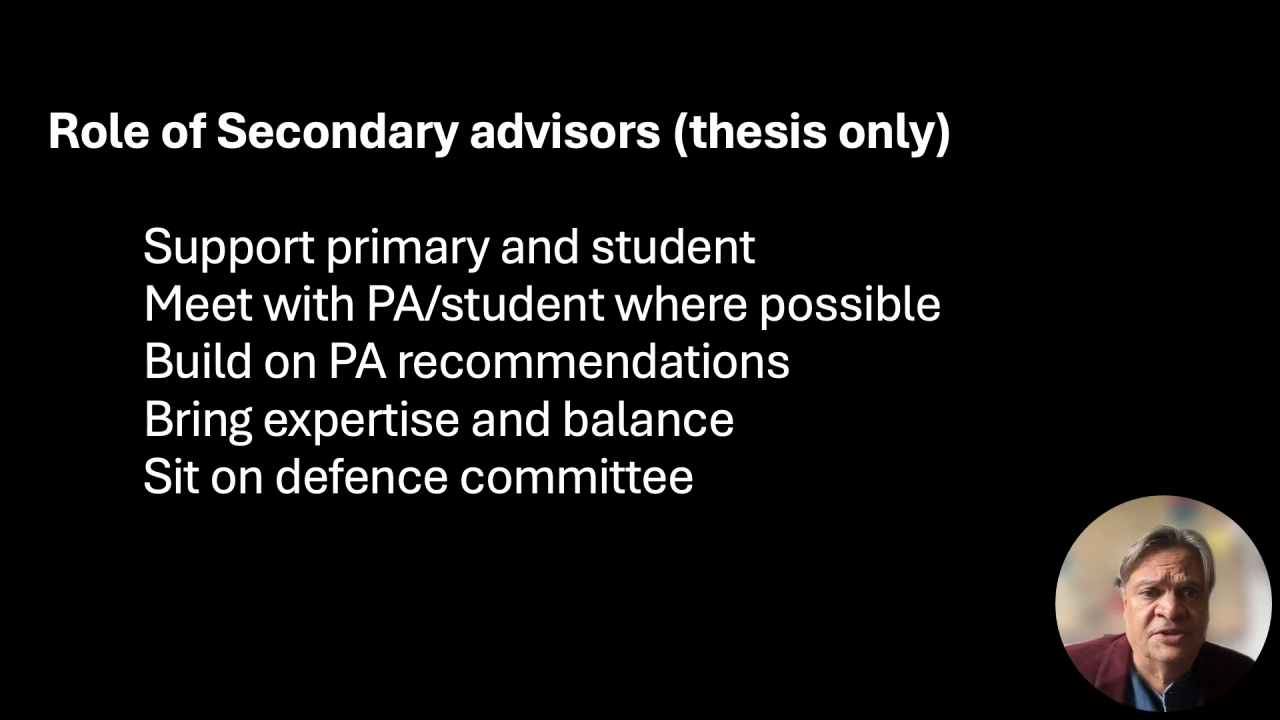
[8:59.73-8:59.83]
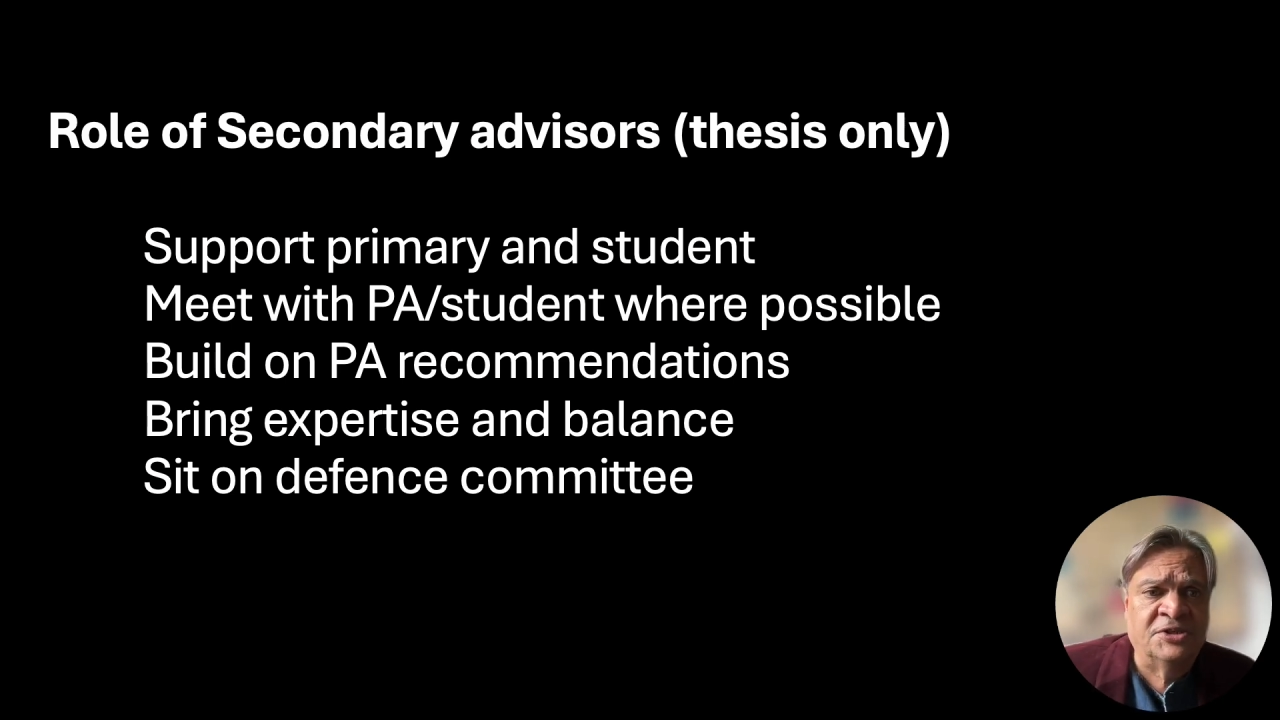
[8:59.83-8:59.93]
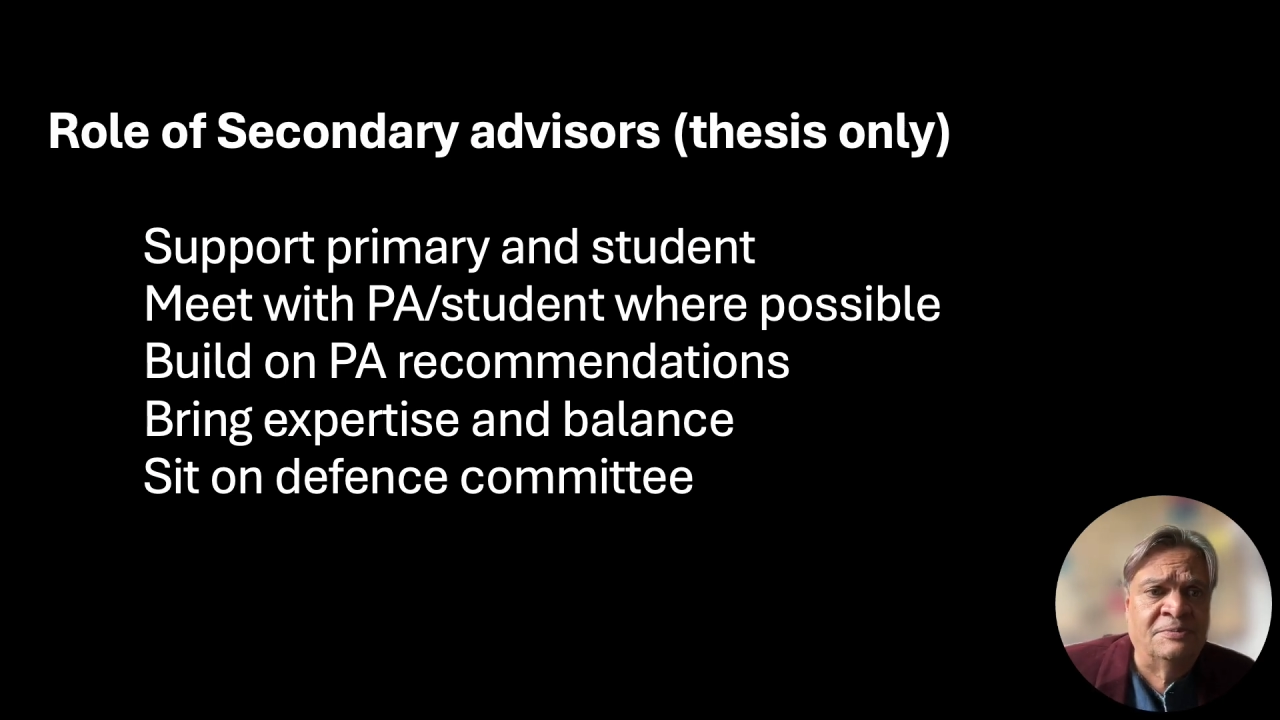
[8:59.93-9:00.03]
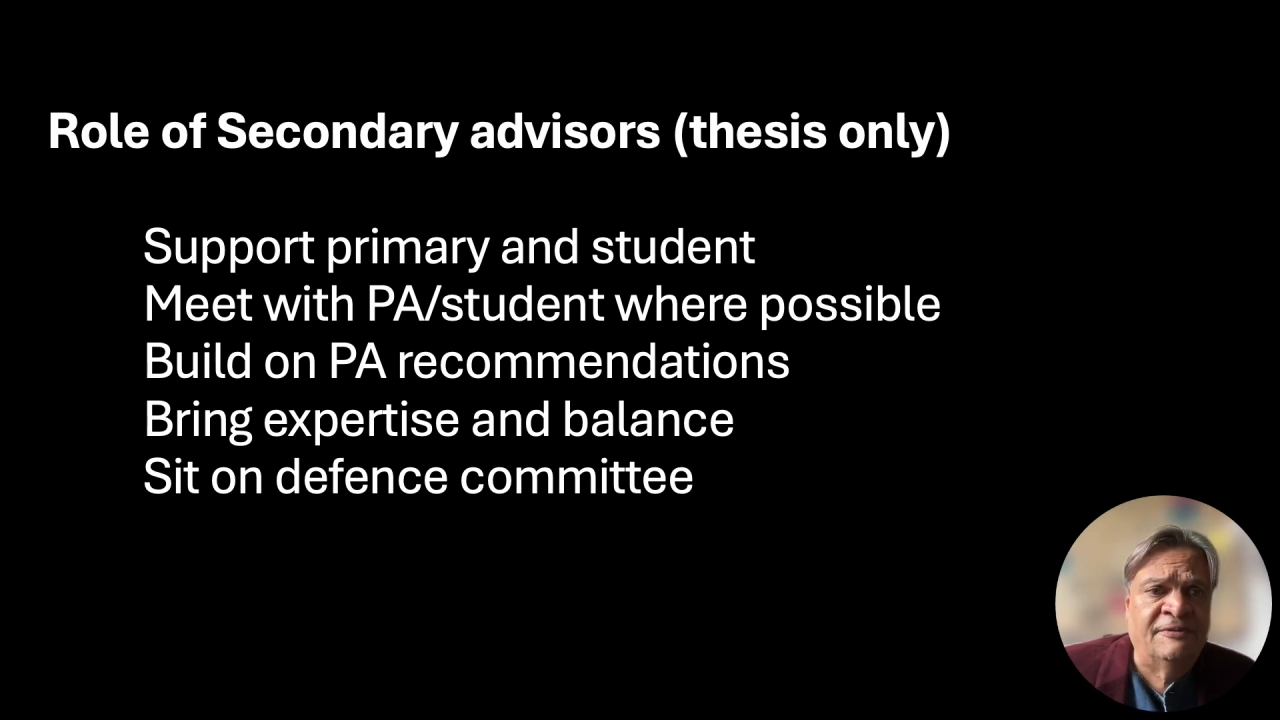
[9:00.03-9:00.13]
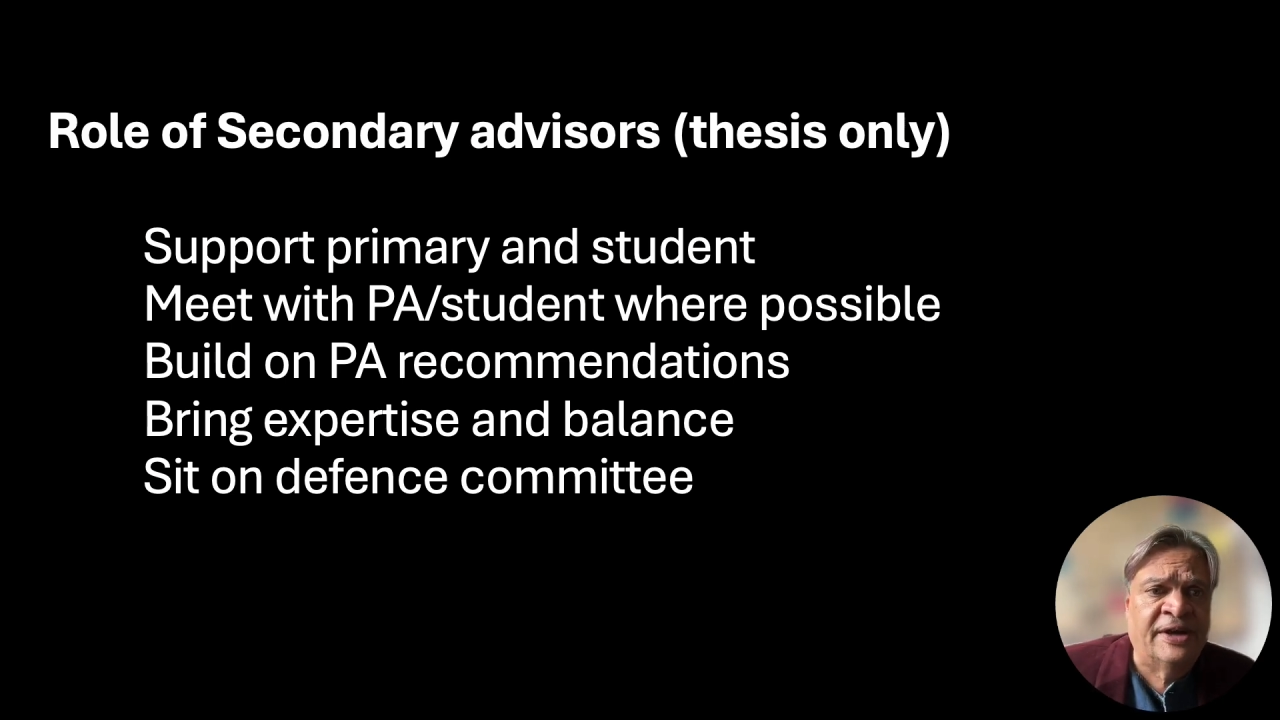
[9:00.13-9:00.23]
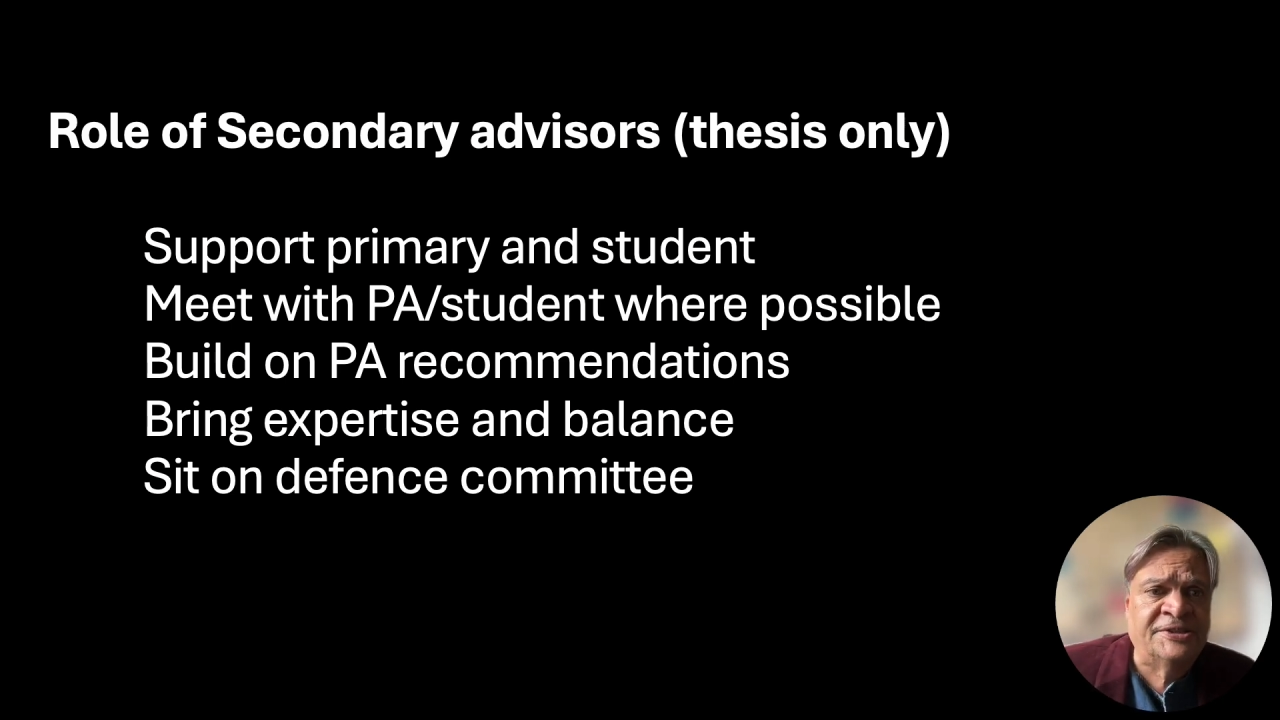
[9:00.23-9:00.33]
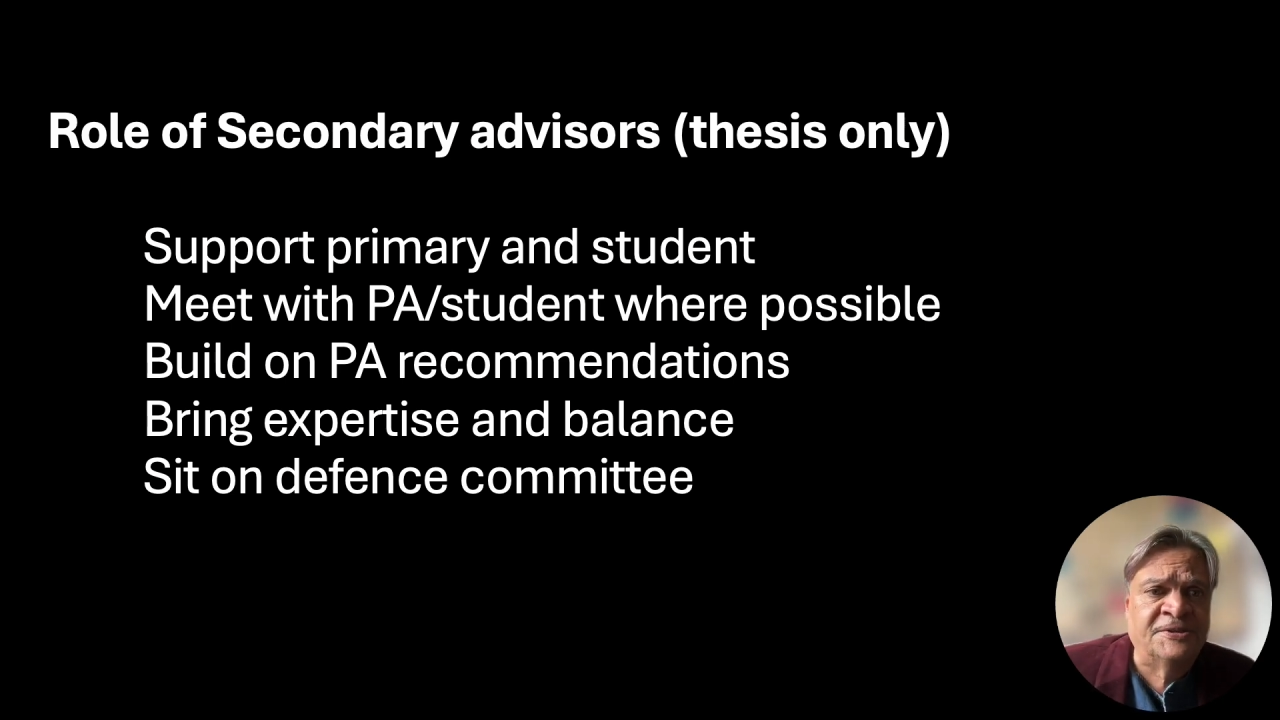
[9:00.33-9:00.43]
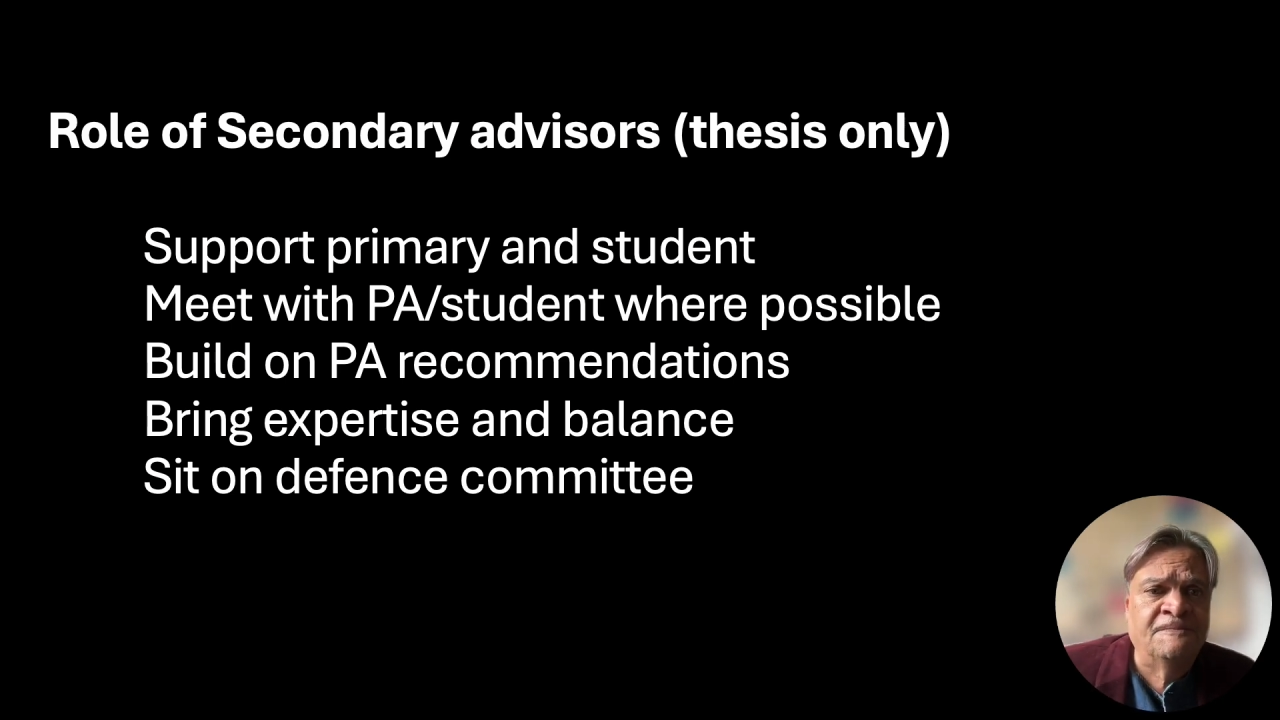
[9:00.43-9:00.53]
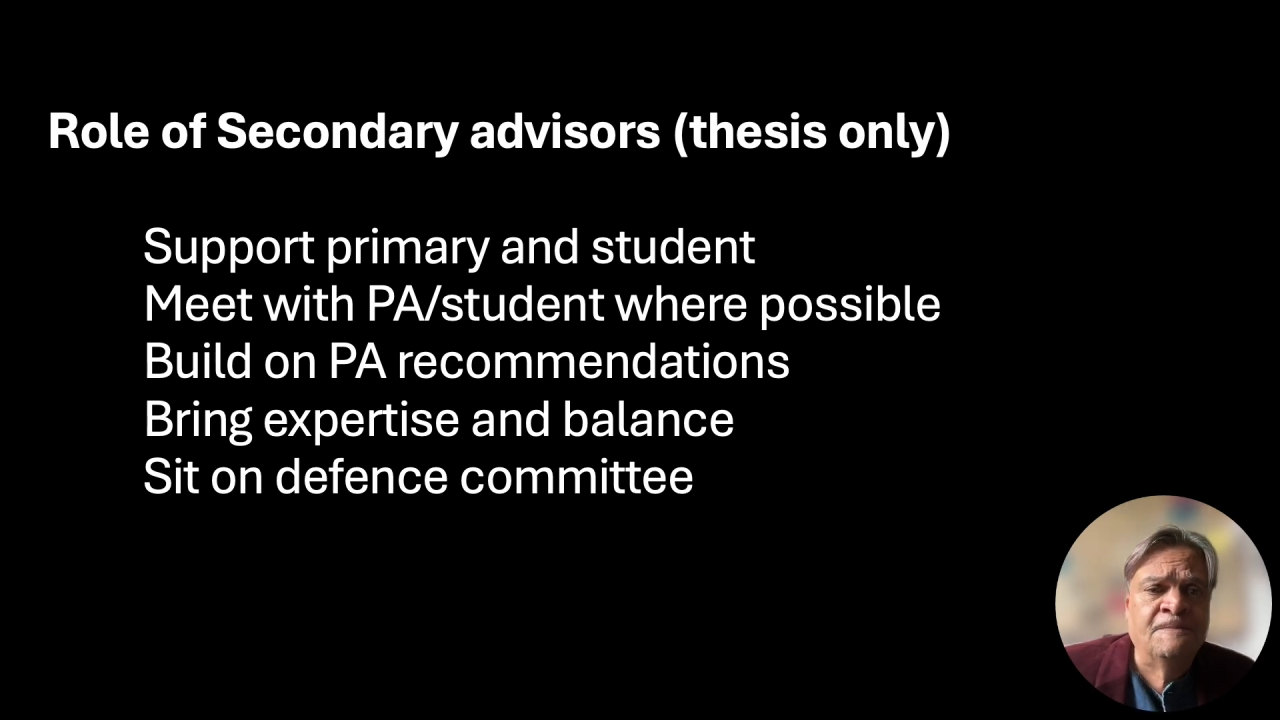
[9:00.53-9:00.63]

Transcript: the supervisor.